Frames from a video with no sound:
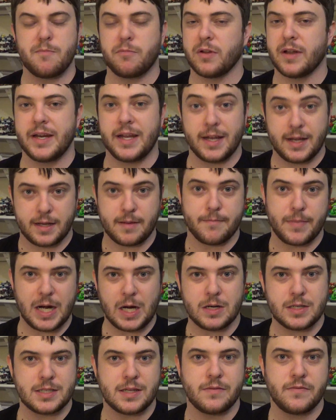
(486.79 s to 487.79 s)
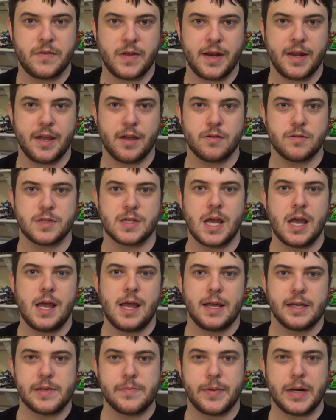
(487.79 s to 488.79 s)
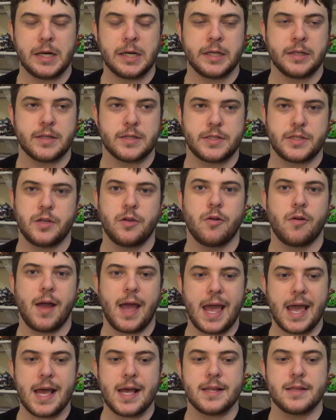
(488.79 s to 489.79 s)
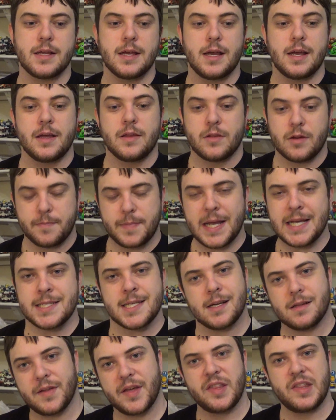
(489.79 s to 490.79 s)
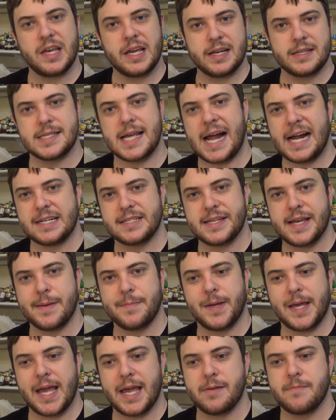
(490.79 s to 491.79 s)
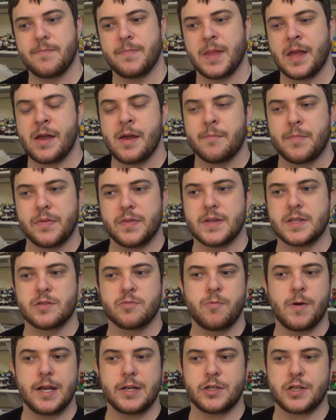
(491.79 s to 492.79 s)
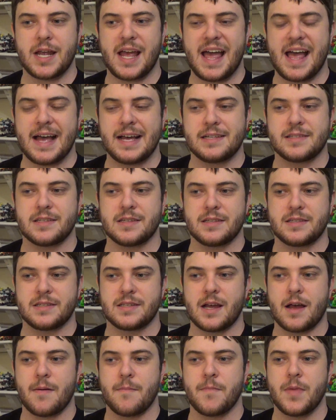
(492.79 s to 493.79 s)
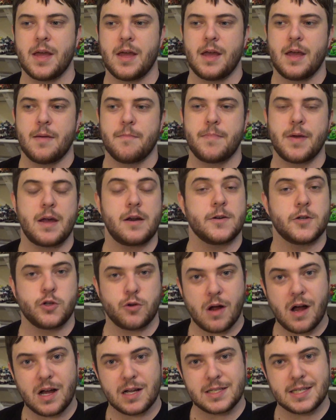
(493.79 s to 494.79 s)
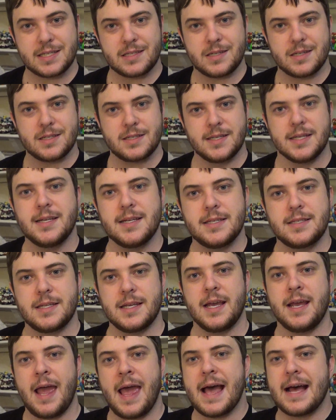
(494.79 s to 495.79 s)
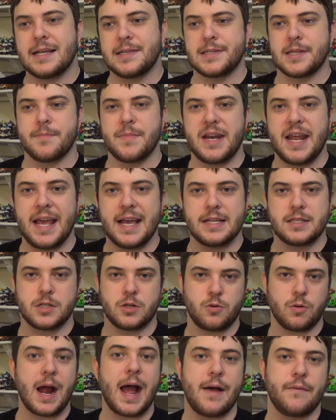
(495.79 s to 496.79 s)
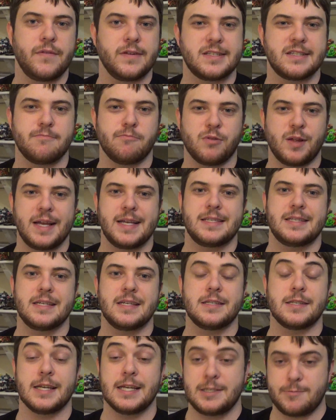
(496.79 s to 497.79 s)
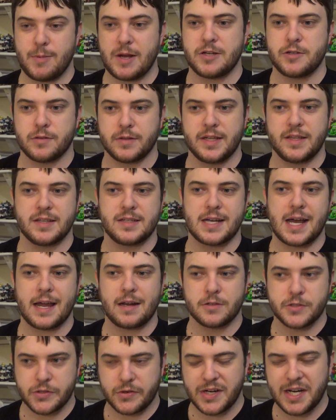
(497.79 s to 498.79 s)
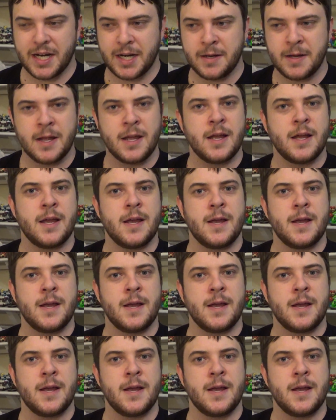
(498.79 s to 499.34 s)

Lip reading: been plenty of comparison videos comparing the two, and they're basically the exact same game, but the Switch has some better draw distances, it has some enhanced graphics in places, especially the title screen.